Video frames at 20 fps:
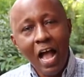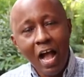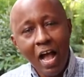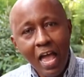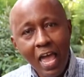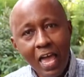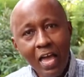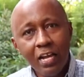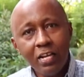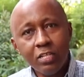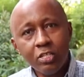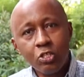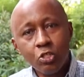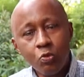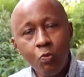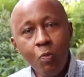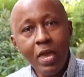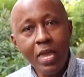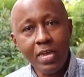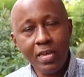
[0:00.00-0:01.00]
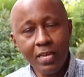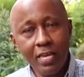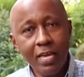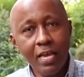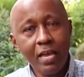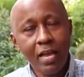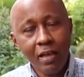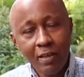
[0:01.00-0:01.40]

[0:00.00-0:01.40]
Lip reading: held sway,